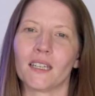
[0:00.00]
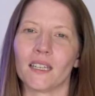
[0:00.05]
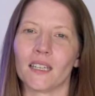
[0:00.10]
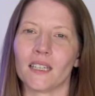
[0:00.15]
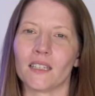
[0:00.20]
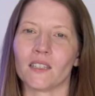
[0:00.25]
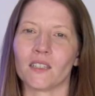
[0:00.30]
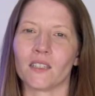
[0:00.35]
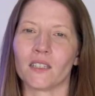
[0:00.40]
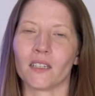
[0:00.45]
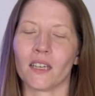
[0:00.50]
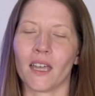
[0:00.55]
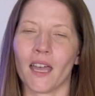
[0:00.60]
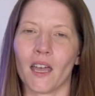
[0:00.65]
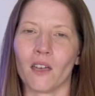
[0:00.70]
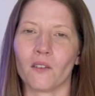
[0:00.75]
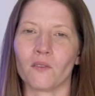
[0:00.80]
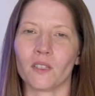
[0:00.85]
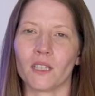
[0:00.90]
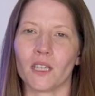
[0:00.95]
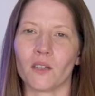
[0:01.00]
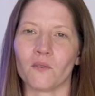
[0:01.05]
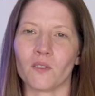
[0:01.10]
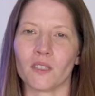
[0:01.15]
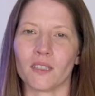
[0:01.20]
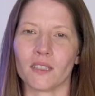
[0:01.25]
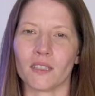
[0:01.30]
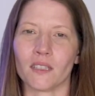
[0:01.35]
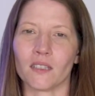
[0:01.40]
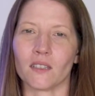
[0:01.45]
is to have the
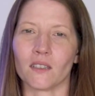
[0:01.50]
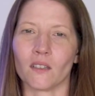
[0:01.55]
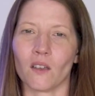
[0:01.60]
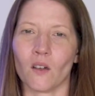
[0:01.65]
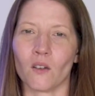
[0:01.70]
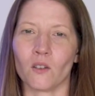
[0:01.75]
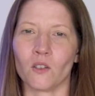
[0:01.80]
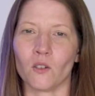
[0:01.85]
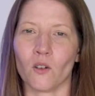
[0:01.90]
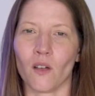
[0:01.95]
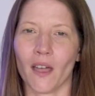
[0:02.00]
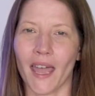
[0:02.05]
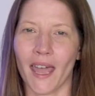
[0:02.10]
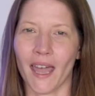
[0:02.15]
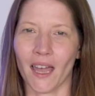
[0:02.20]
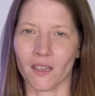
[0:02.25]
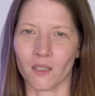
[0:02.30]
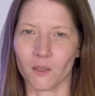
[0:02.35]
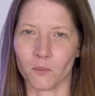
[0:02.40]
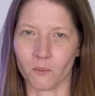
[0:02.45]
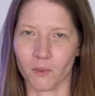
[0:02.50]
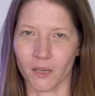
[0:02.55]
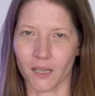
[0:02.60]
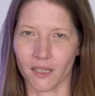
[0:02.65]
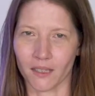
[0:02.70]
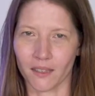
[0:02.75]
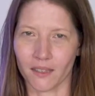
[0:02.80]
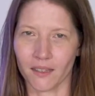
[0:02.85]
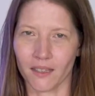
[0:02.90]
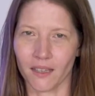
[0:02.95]
emphasis on your out
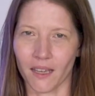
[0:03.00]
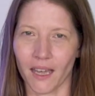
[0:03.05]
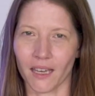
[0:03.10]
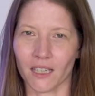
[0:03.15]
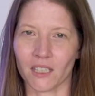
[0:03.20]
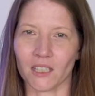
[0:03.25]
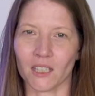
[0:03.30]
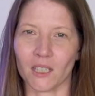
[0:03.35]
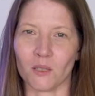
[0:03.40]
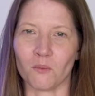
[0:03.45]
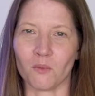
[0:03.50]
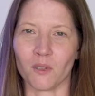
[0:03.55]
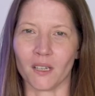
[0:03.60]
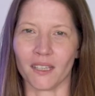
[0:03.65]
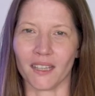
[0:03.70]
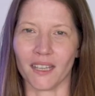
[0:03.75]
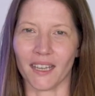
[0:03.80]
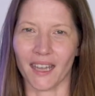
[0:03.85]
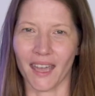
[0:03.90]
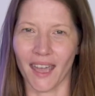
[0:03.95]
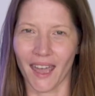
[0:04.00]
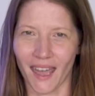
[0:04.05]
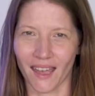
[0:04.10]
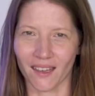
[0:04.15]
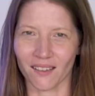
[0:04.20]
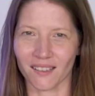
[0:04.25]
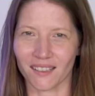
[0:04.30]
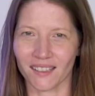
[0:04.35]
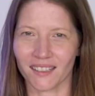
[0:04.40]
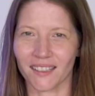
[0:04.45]
breath, actually breathing
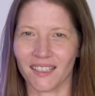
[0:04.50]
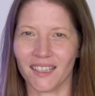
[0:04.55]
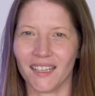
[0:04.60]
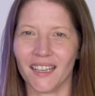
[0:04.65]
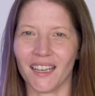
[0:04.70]
out.